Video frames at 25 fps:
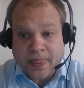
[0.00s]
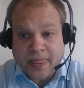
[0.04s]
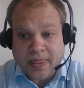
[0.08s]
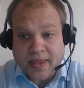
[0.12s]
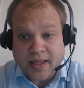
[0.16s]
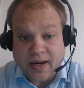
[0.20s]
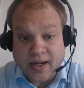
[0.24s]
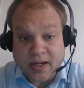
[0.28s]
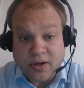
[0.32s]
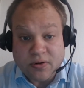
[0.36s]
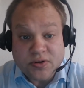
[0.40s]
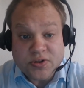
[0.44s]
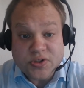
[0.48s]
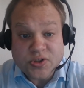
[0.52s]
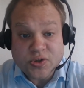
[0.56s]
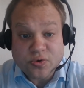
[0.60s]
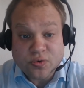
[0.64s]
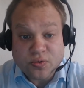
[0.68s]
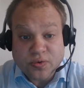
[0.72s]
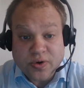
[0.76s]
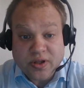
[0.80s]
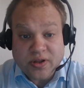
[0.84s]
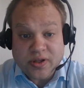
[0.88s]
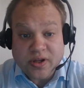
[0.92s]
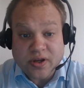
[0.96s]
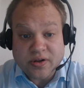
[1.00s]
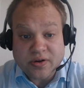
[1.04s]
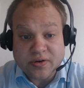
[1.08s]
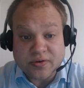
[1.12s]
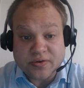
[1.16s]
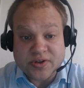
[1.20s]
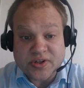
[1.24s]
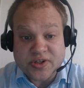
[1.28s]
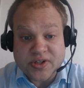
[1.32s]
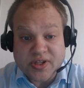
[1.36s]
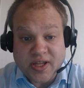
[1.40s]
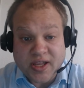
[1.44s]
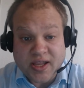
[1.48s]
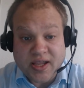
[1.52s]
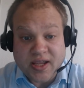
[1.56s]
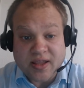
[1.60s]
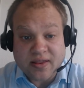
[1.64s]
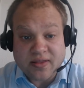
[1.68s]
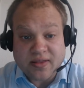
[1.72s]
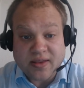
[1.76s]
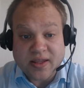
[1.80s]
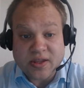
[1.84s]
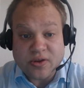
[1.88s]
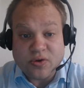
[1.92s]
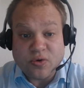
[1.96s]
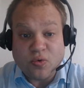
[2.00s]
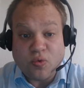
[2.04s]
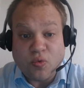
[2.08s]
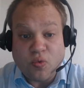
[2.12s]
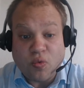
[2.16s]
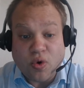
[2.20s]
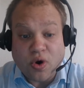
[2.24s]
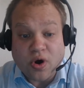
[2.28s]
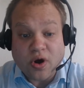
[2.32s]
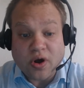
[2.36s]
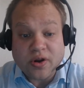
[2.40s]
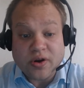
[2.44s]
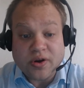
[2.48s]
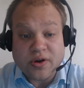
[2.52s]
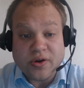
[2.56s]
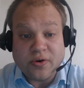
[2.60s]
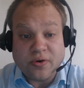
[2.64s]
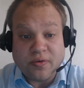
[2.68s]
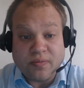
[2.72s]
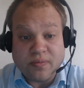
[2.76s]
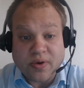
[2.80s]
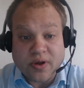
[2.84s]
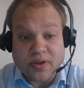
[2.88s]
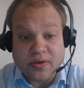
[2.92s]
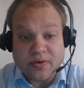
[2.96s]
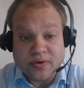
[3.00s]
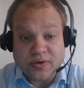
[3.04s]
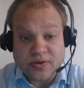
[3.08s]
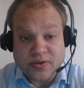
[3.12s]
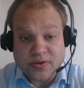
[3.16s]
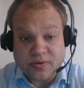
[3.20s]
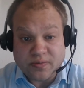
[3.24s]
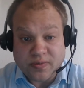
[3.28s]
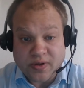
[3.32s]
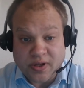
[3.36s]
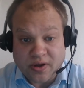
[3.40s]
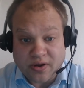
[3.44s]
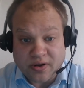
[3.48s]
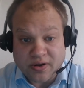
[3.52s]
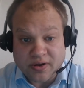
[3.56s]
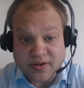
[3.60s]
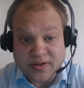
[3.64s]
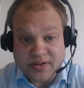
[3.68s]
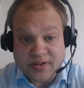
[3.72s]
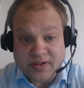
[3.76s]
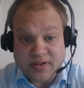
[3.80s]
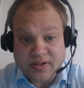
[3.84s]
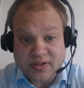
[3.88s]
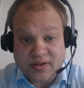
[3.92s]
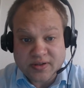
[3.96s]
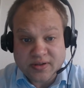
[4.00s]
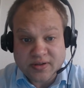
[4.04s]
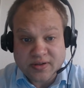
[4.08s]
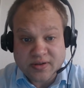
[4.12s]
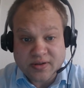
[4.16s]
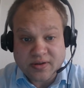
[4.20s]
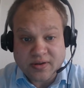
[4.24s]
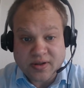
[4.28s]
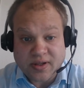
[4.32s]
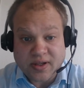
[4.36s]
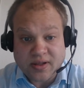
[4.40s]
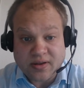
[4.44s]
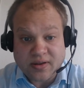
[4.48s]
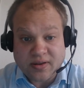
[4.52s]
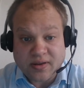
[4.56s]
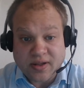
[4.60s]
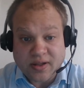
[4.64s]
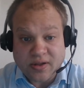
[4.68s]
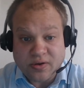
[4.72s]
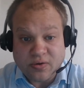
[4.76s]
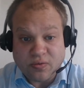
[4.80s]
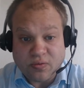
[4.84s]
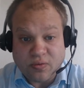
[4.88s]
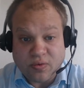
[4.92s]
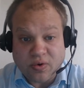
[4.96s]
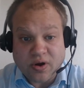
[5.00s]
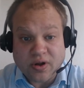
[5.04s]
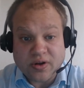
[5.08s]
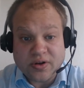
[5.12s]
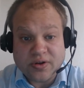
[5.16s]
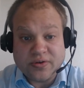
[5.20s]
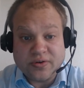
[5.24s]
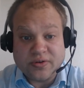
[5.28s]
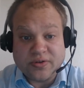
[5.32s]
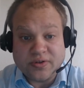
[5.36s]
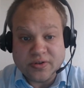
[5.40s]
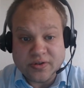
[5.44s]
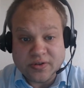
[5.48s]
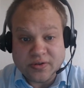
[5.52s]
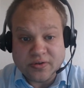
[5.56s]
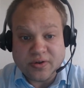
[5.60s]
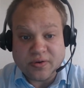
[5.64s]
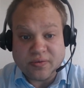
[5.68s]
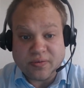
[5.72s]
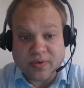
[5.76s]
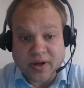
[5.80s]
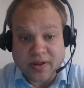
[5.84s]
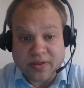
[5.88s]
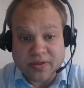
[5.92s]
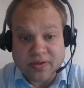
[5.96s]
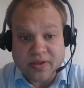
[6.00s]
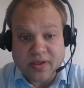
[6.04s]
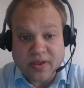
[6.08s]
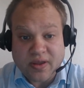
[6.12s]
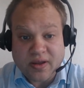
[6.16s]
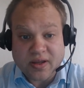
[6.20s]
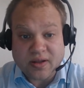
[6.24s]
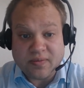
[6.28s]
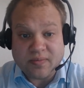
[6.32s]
And I also really understand that you want your mother to be honest, that you want her to do the right thing and